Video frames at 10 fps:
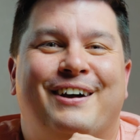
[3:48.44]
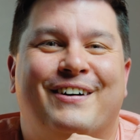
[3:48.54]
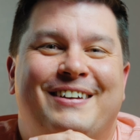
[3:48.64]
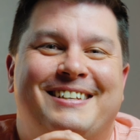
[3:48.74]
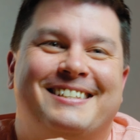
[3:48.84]

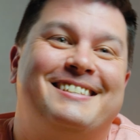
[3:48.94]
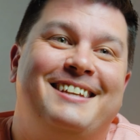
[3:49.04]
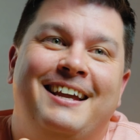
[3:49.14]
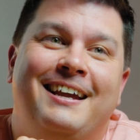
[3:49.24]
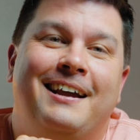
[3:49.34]
going to
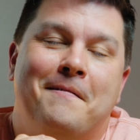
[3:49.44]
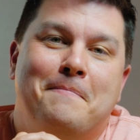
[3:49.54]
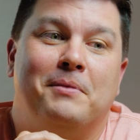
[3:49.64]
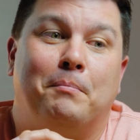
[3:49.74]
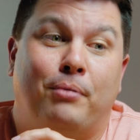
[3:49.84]
see
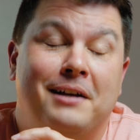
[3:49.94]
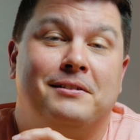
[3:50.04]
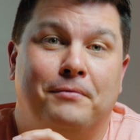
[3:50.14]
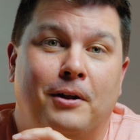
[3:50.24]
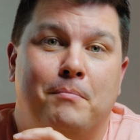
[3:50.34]
the
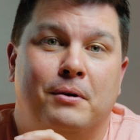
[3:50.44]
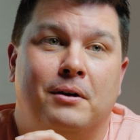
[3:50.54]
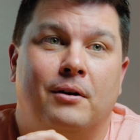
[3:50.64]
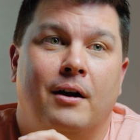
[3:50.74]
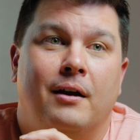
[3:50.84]
price of
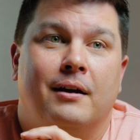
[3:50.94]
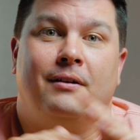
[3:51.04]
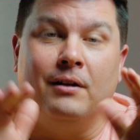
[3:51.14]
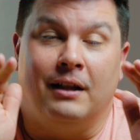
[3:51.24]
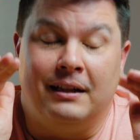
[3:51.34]
lumber
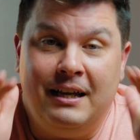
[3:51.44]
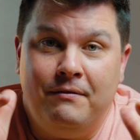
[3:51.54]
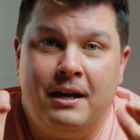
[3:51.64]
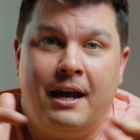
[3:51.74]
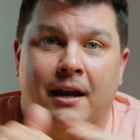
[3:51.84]
uh,
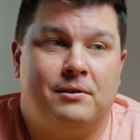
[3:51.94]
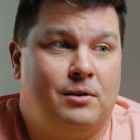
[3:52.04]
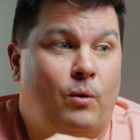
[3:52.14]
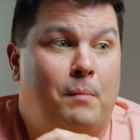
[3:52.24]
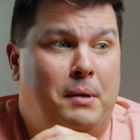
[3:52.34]
alleviate
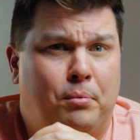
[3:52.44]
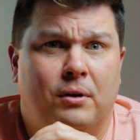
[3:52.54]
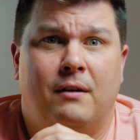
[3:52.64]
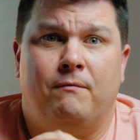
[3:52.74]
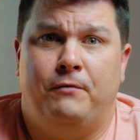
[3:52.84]
so where people
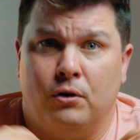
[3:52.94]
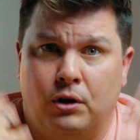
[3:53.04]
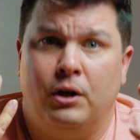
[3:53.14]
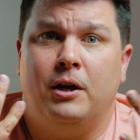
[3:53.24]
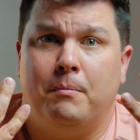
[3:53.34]
can feel
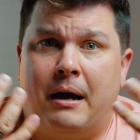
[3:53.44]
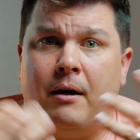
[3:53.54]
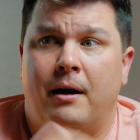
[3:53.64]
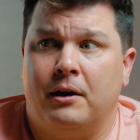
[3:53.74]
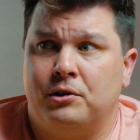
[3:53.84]
good
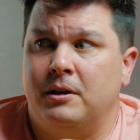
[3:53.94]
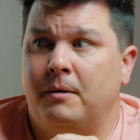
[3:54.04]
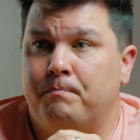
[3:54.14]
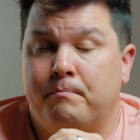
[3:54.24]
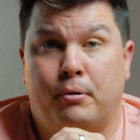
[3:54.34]
about
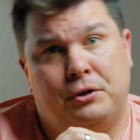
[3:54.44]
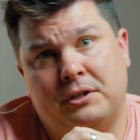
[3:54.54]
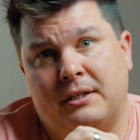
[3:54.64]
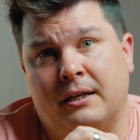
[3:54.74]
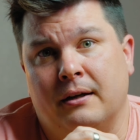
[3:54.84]
actually
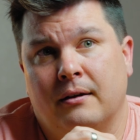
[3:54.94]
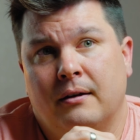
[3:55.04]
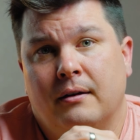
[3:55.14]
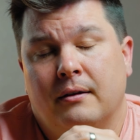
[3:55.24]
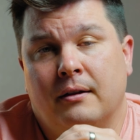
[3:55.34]
purchasing
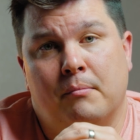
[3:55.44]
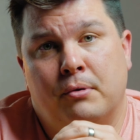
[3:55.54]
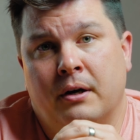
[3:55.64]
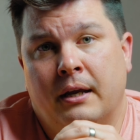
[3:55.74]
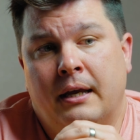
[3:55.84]

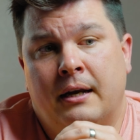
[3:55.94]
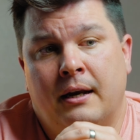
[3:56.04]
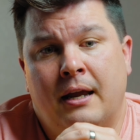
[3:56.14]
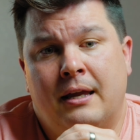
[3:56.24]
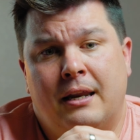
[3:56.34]
lumber again
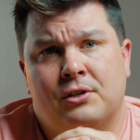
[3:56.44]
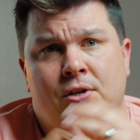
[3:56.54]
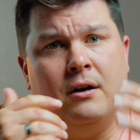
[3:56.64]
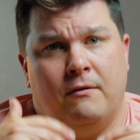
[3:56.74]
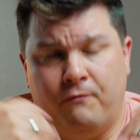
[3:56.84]
and, and getting
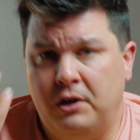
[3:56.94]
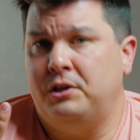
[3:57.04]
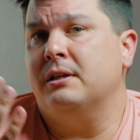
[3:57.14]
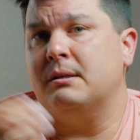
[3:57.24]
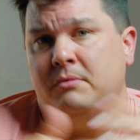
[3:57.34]
started
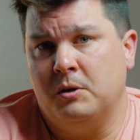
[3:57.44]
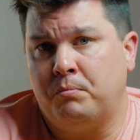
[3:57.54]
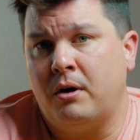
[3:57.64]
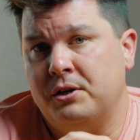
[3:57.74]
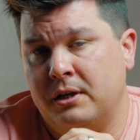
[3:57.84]
finishing some of these
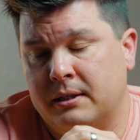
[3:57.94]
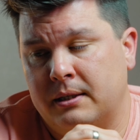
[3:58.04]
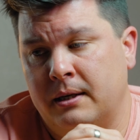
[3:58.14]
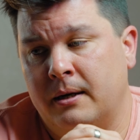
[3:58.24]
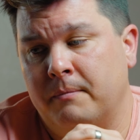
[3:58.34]

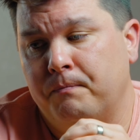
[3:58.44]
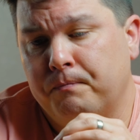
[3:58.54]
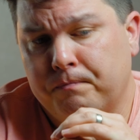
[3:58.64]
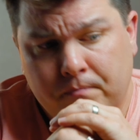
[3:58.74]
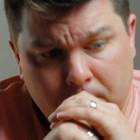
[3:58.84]
projects? Um,
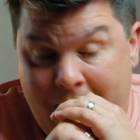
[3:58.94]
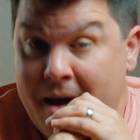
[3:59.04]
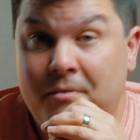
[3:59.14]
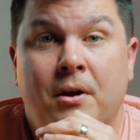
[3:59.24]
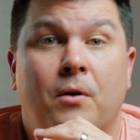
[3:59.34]

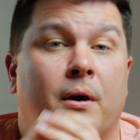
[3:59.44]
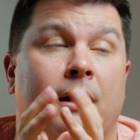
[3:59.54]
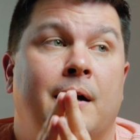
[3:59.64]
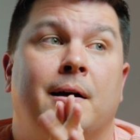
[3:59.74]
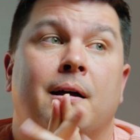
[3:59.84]
I don't know.
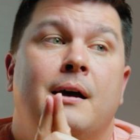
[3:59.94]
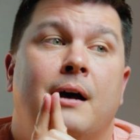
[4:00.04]
Uh,